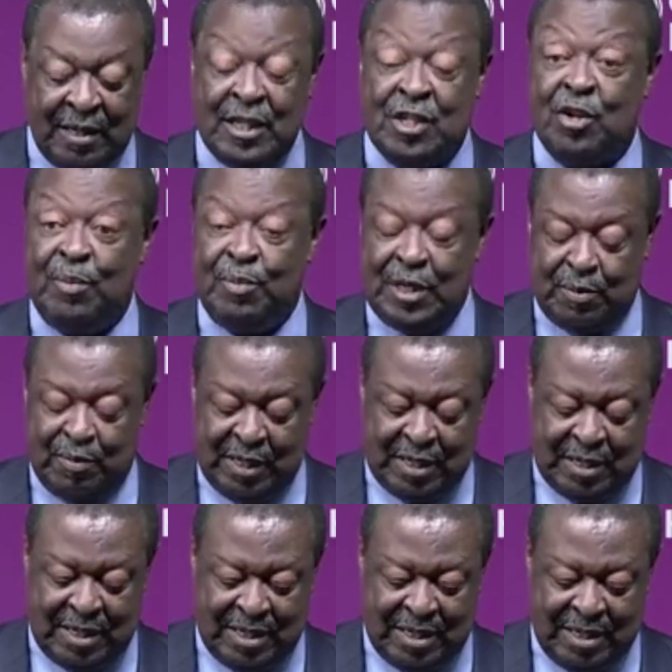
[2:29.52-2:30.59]
This
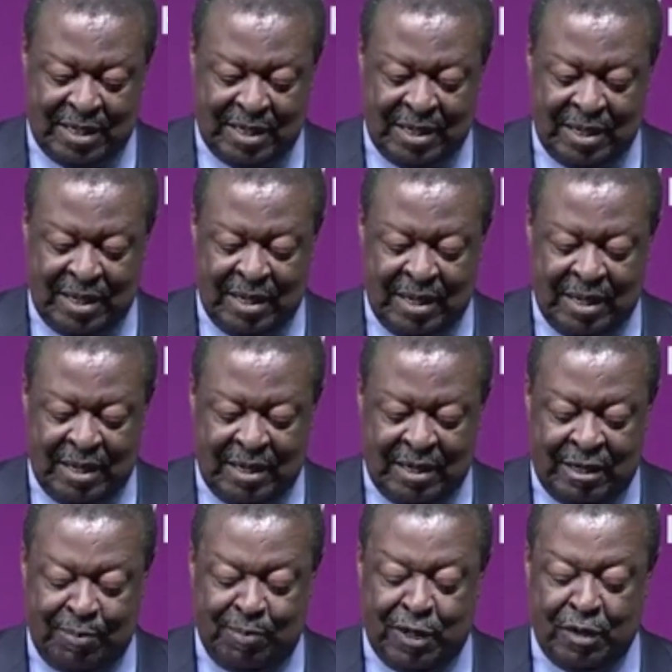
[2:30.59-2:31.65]
commitment,
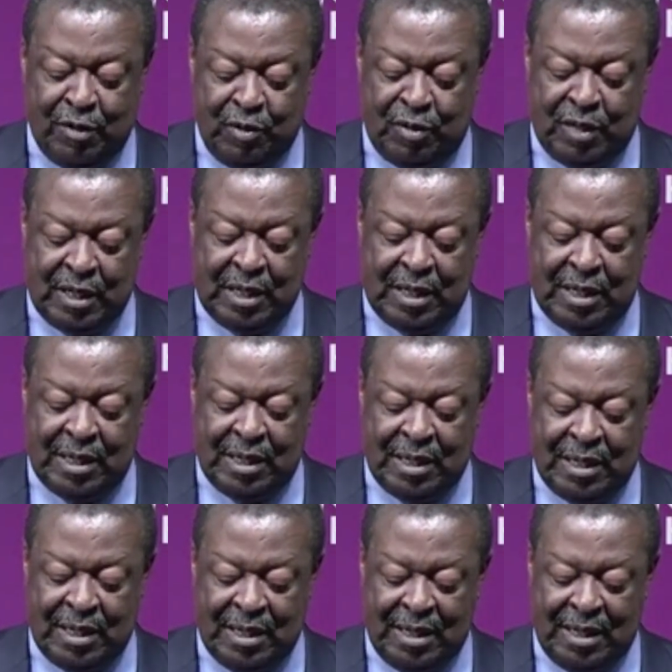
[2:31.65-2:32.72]
deeply rooted
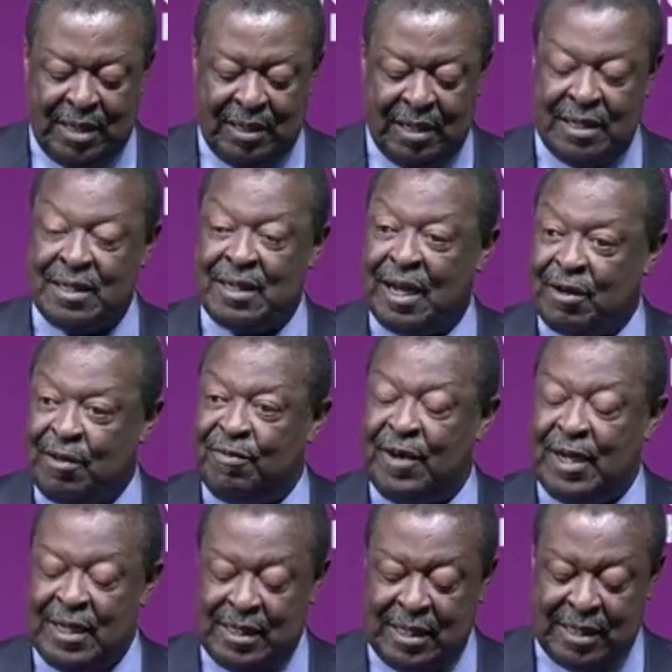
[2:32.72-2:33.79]
in the
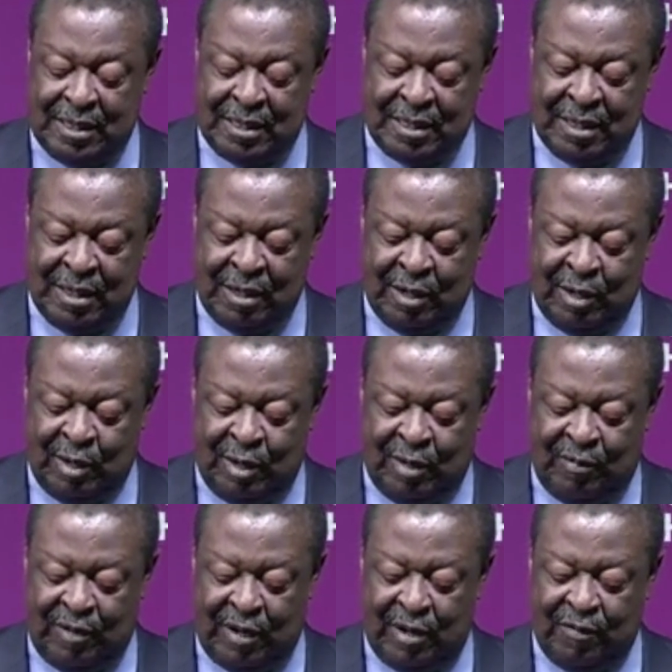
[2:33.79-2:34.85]
sacrifices
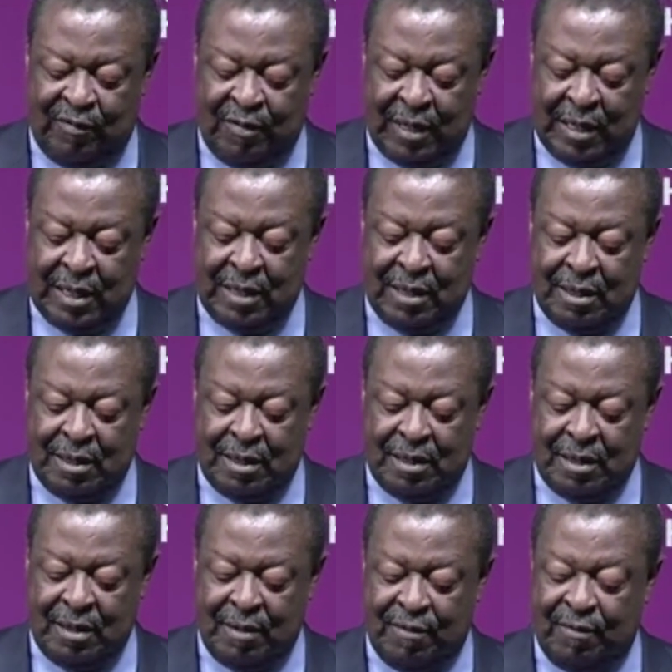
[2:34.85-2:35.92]
of our valiant
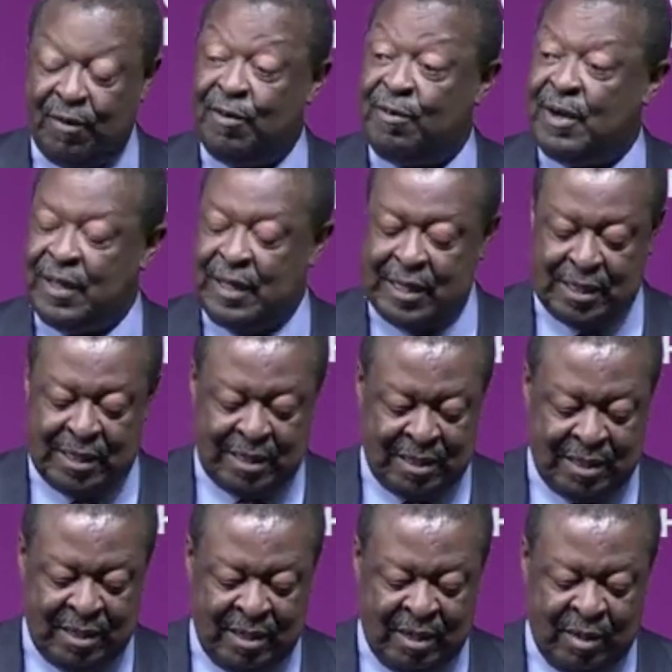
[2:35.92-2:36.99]

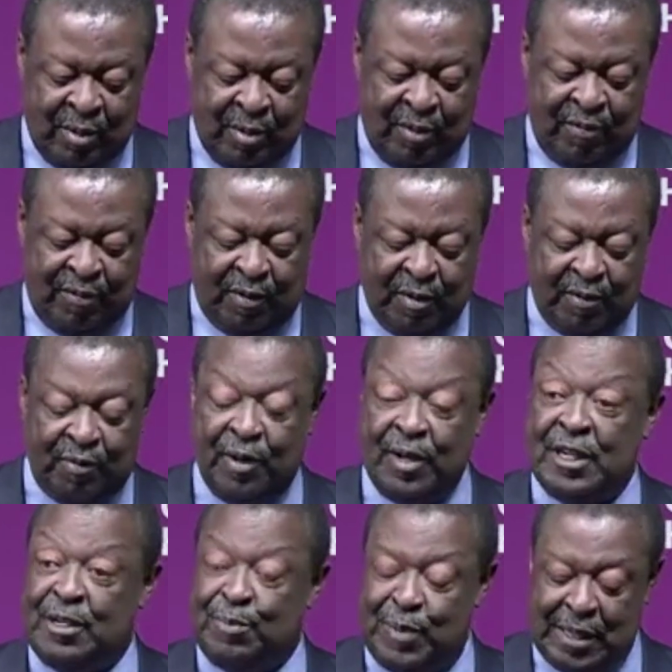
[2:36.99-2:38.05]
forefathers who fought
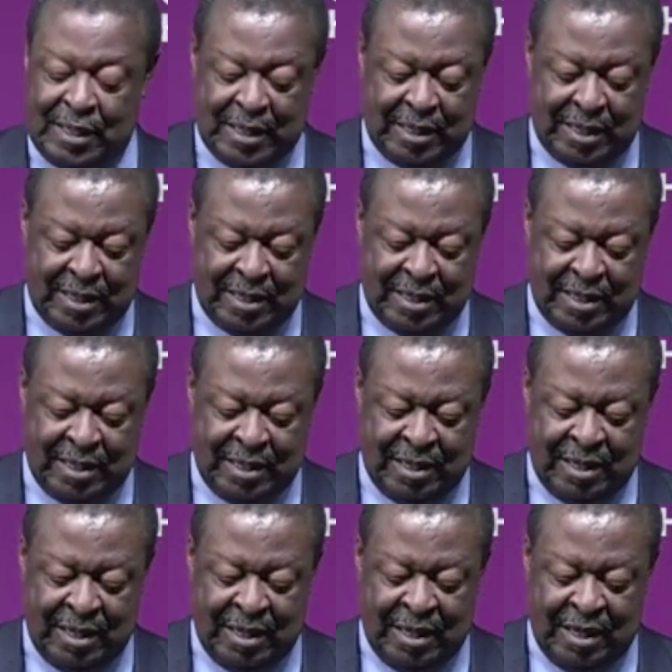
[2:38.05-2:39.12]
for independence,
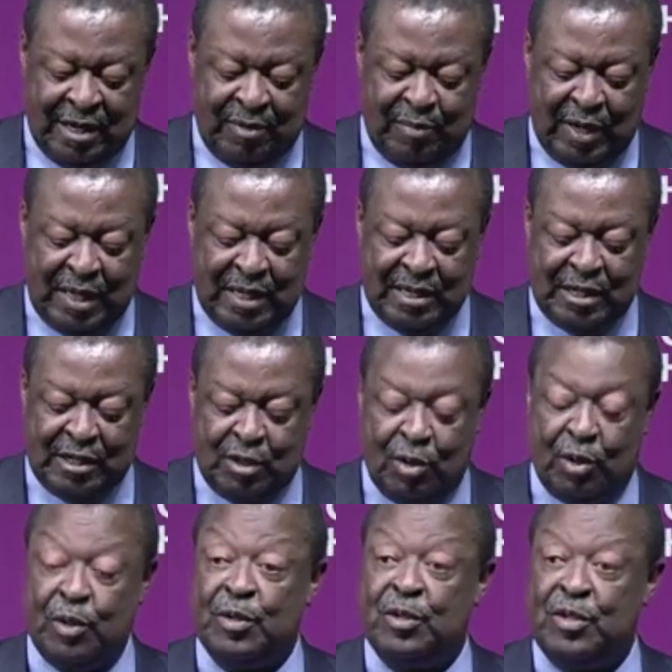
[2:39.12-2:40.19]
remains a
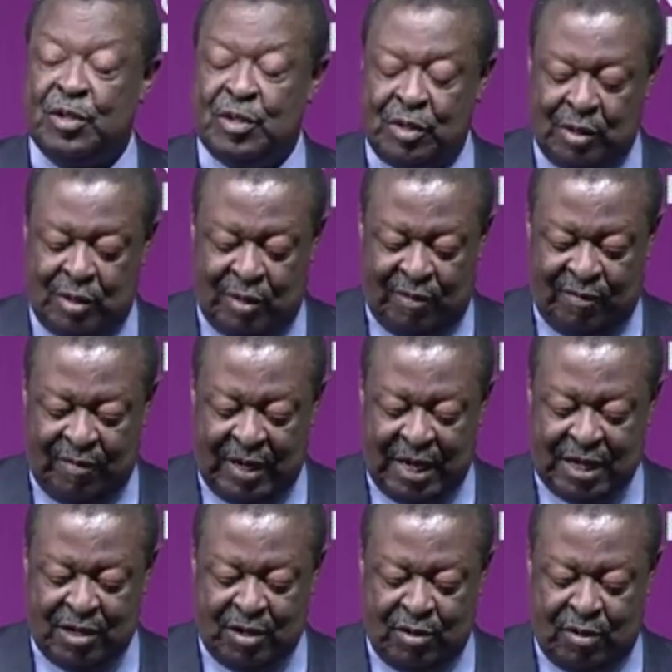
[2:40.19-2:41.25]
source of
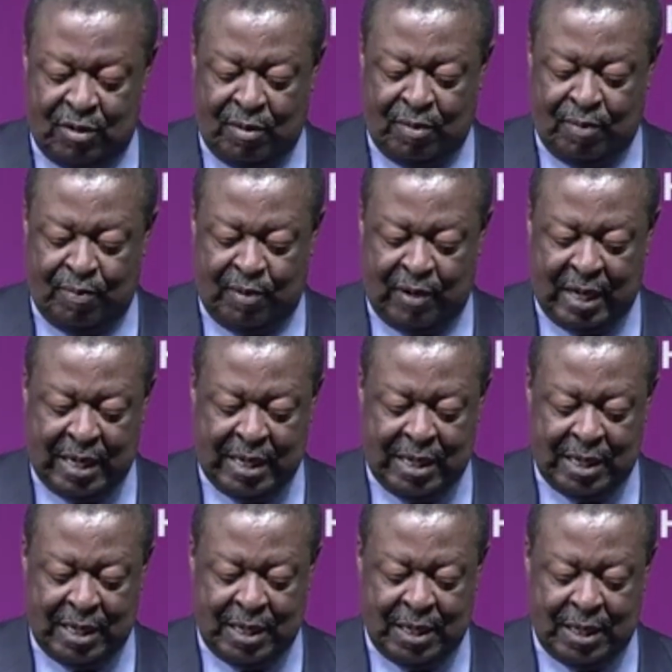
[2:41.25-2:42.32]
national
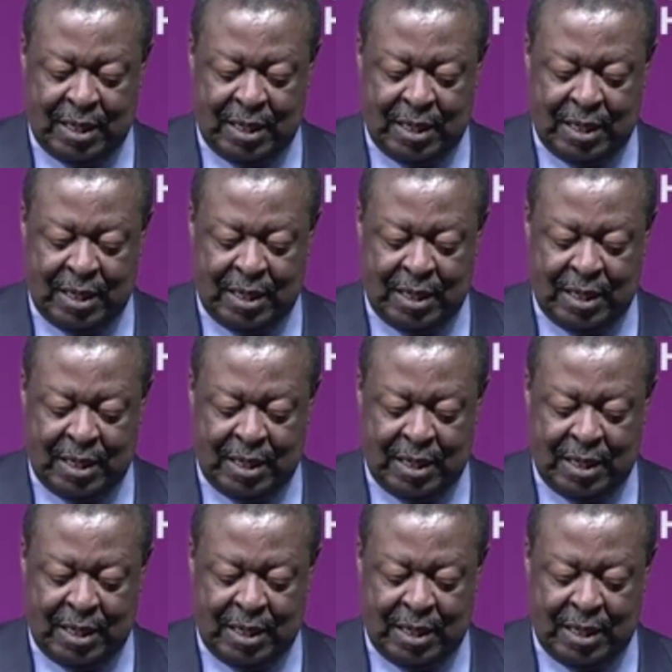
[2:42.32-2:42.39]
pride.